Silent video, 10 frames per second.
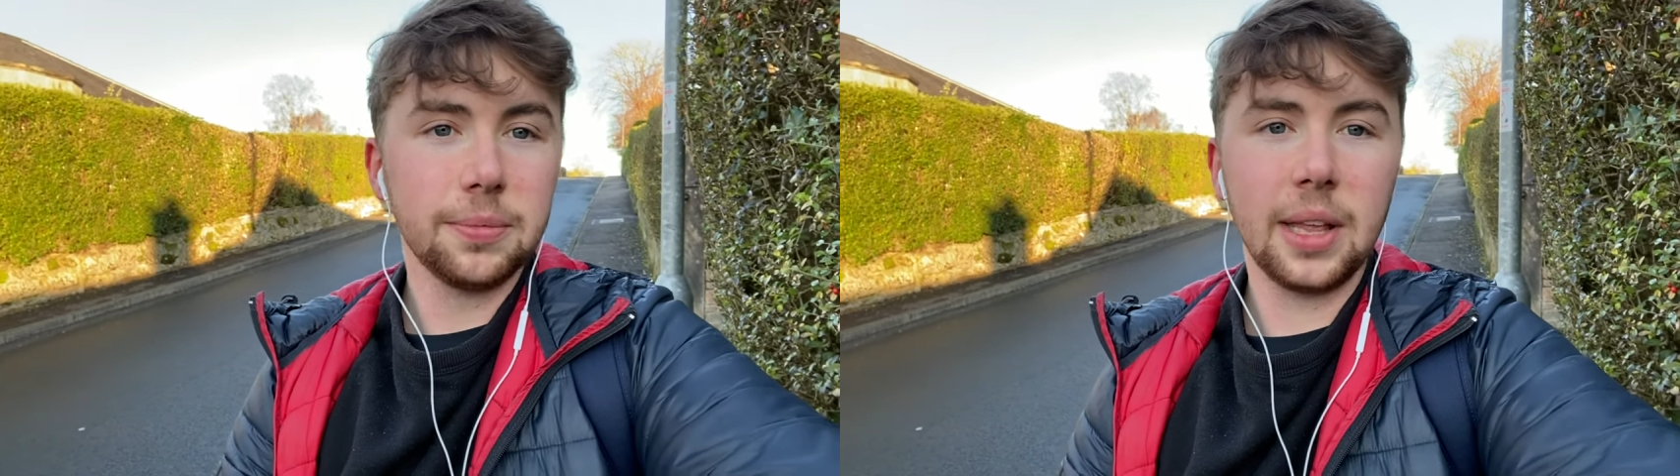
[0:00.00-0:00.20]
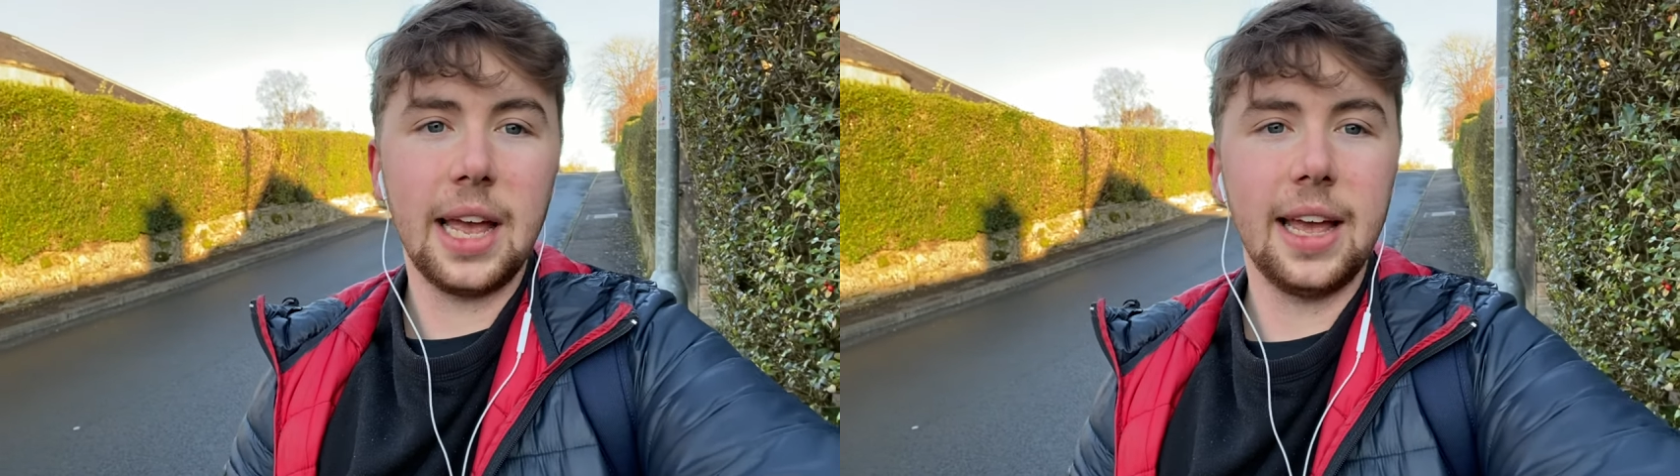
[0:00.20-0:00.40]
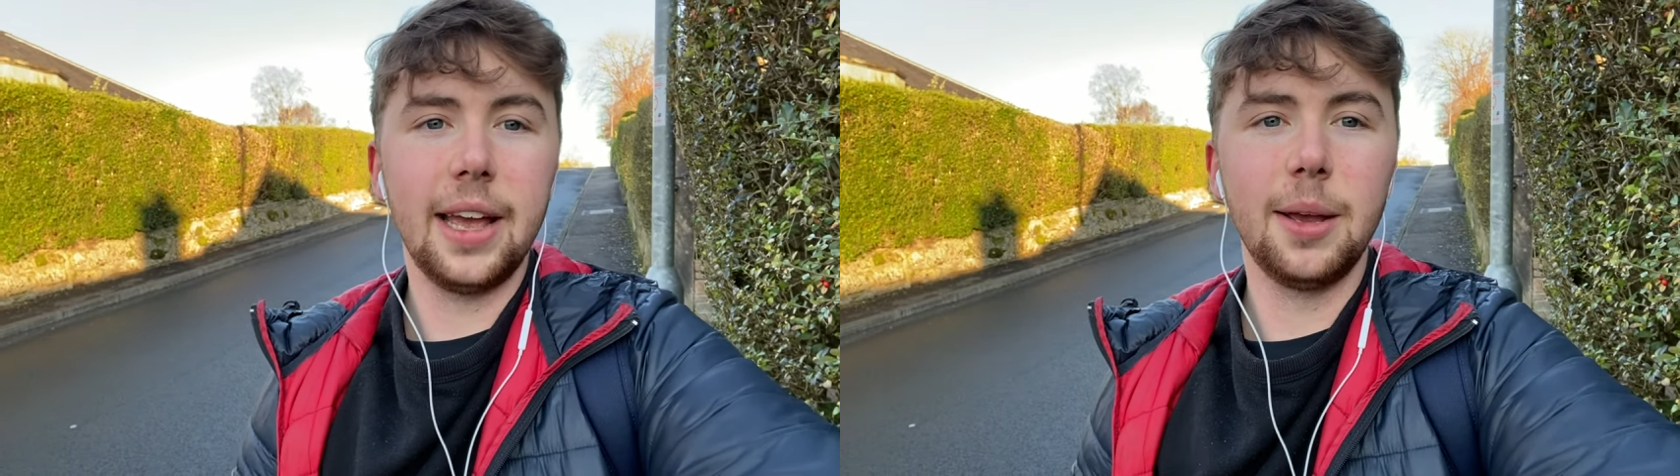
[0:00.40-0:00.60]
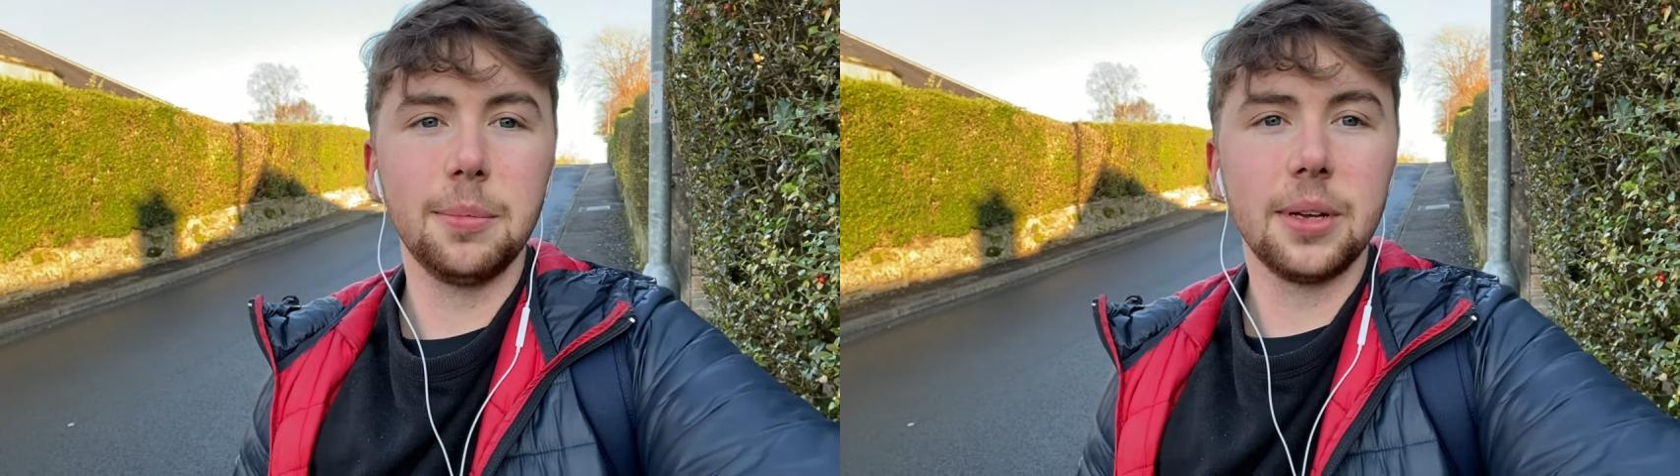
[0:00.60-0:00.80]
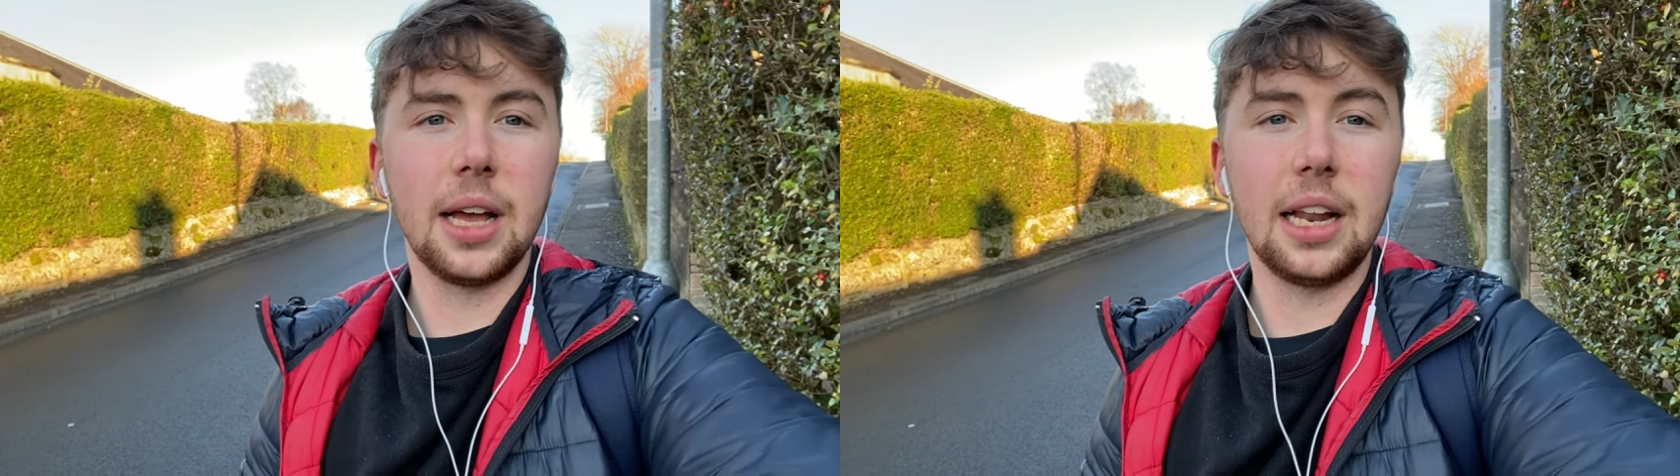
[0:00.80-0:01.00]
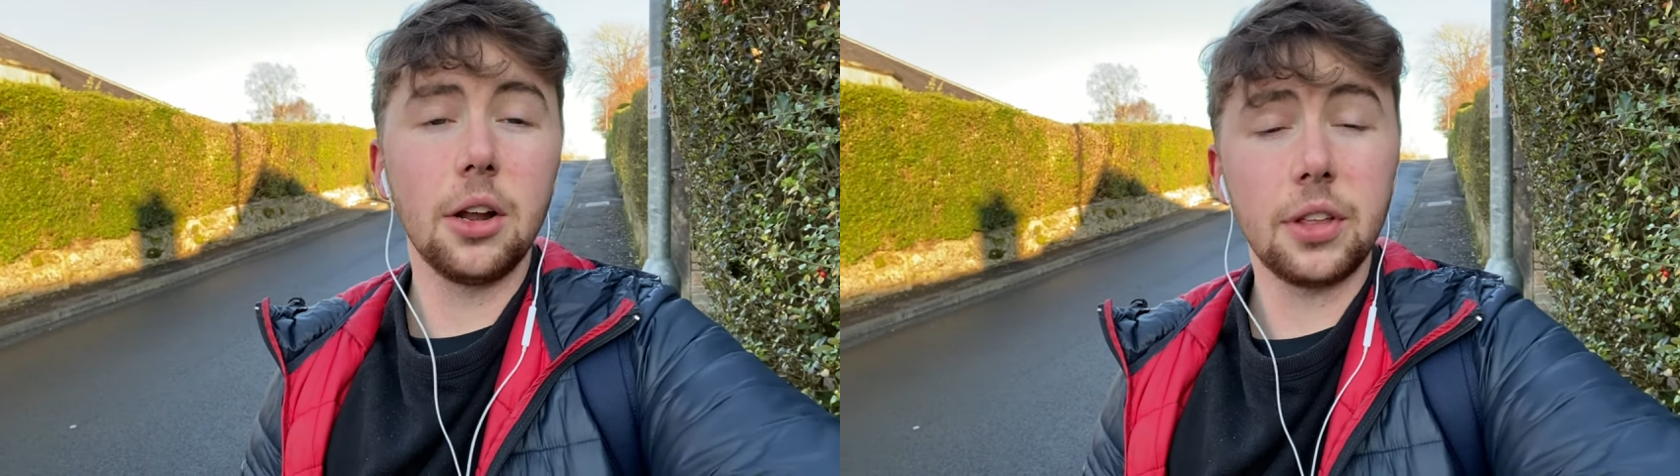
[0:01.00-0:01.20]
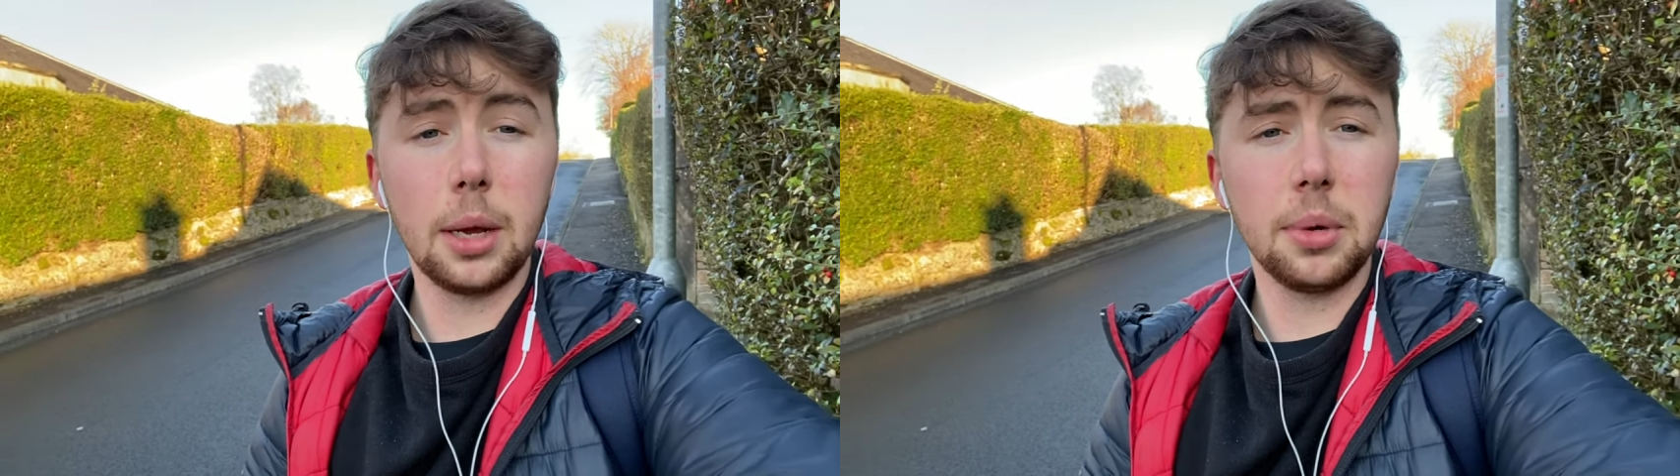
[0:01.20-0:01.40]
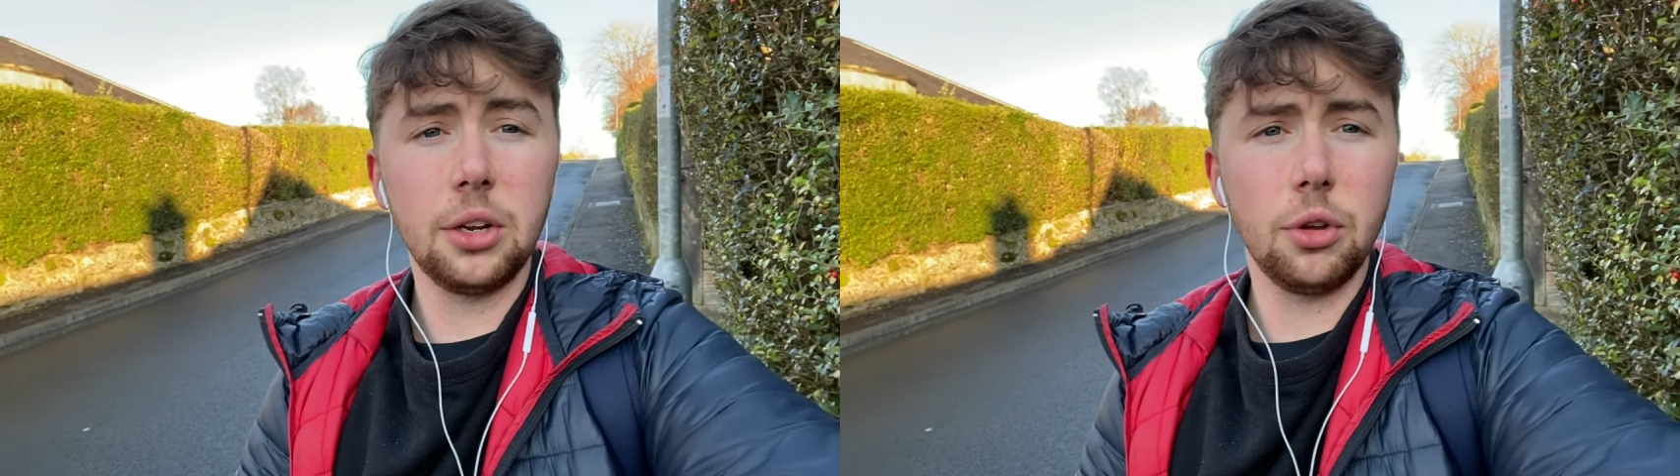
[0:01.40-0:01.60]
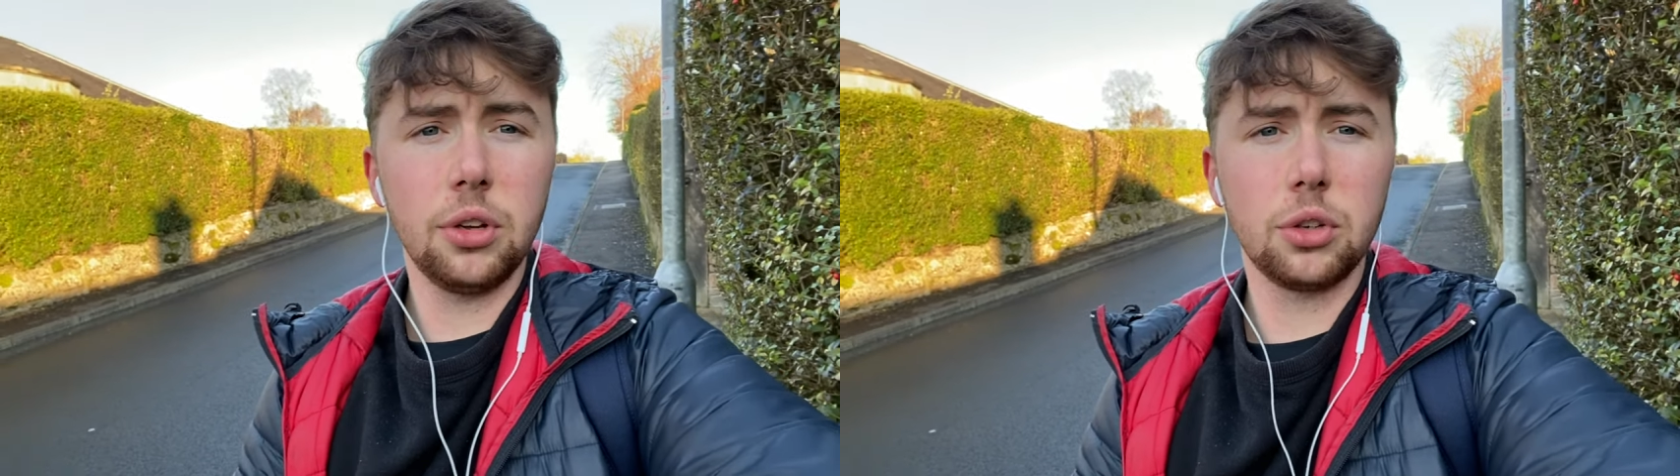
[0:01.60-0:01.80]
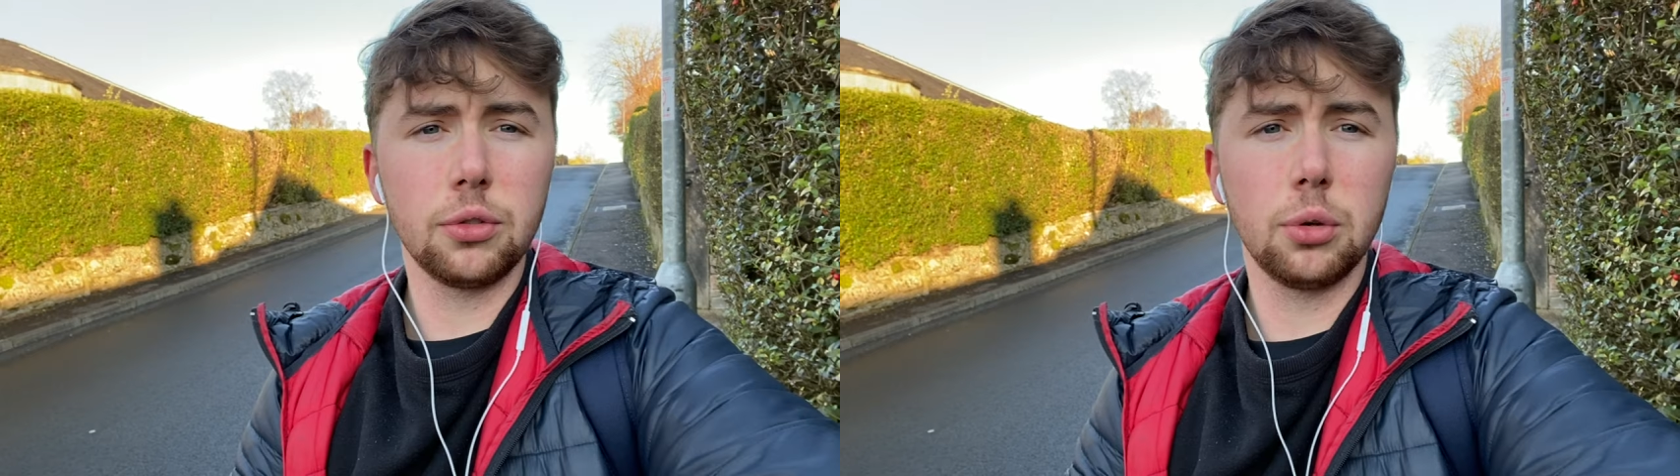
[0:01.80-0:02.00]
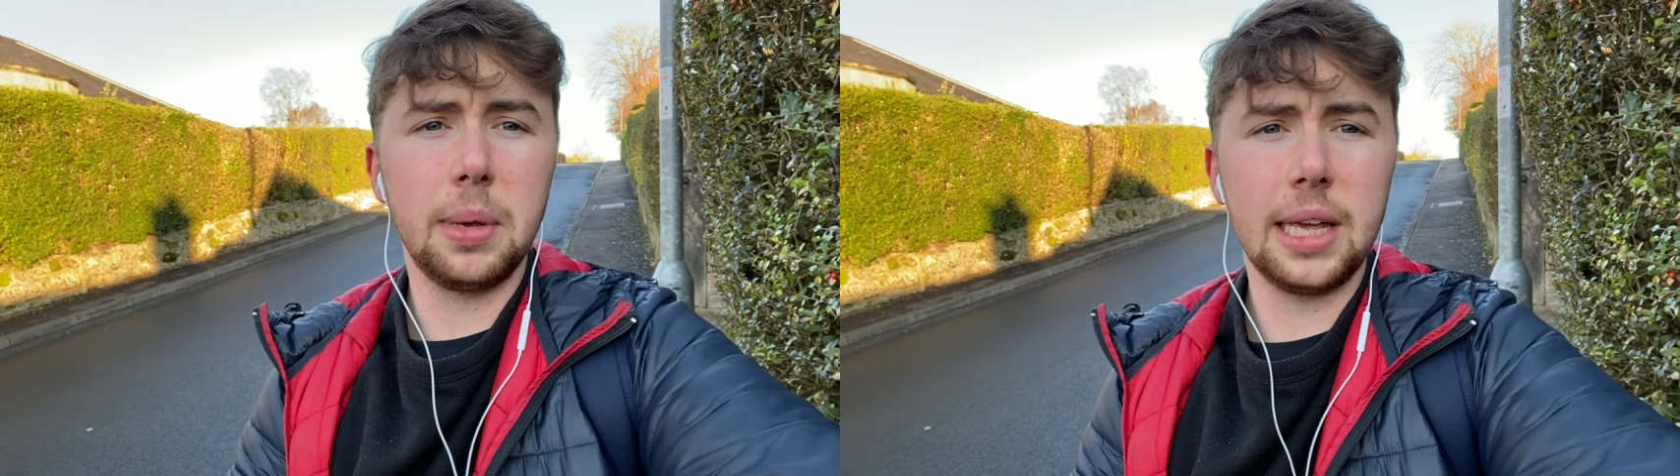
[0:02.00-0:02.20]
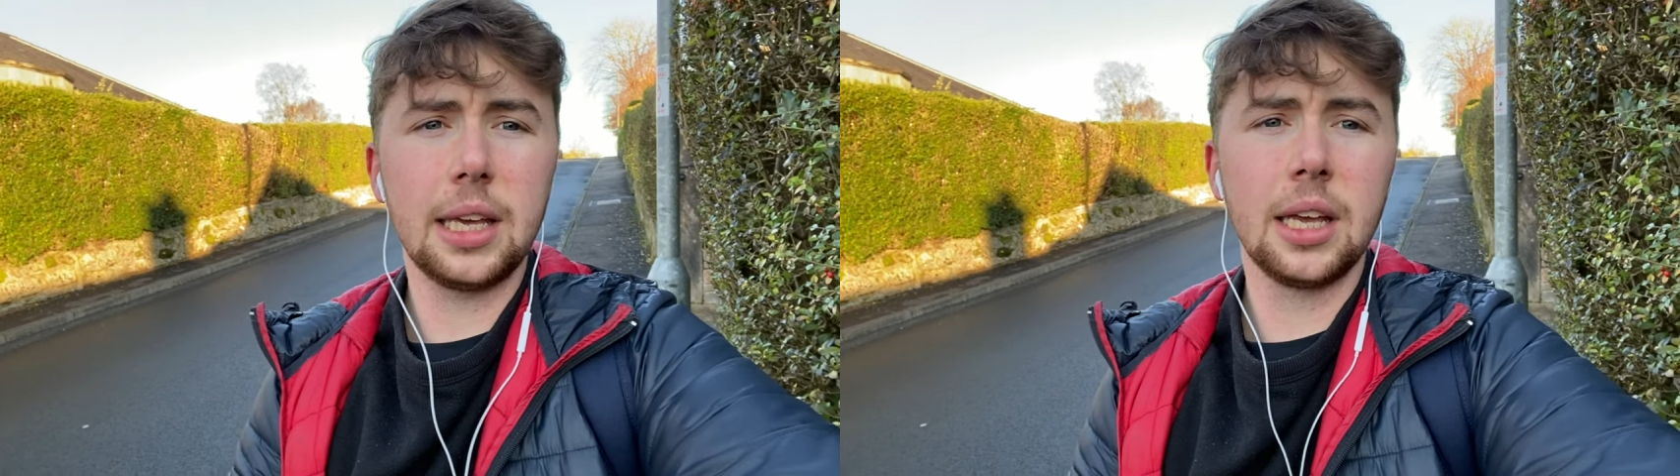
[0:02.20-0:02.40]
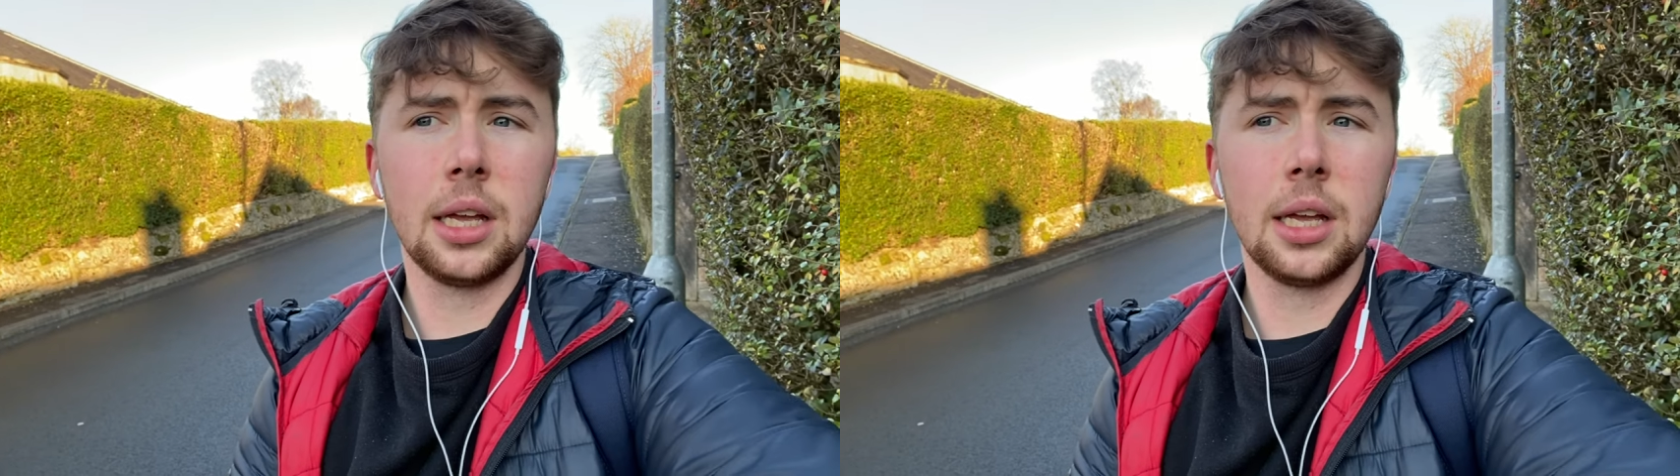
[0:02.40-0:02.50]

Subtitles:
Another thing I'm going to do is also make